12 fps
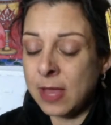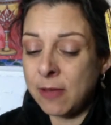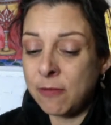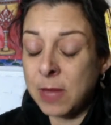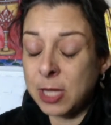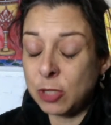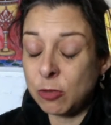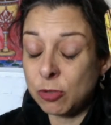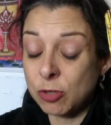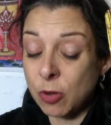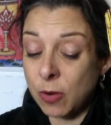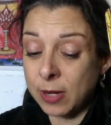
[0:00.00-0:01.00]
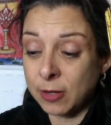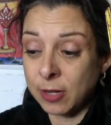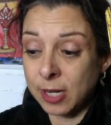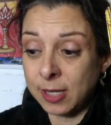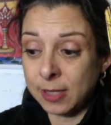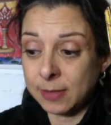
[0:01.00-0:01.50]
made you so
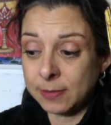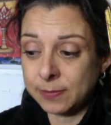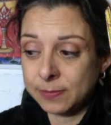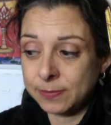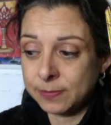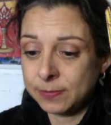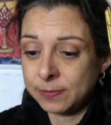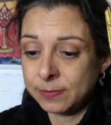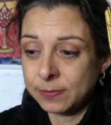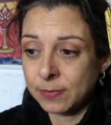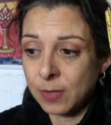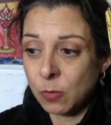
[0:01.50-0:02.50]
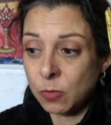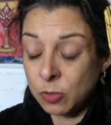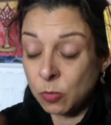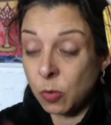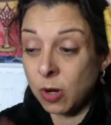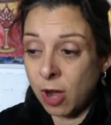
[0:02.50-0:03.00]
angry, which is
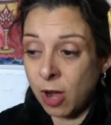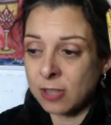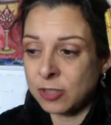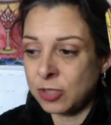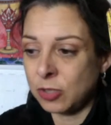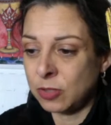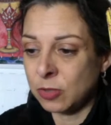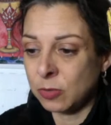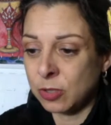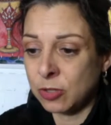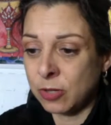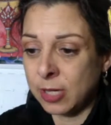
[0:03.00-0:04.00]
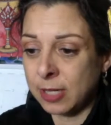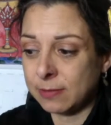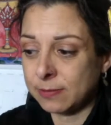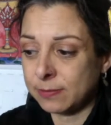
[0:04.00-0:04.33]
what caused you to retreat.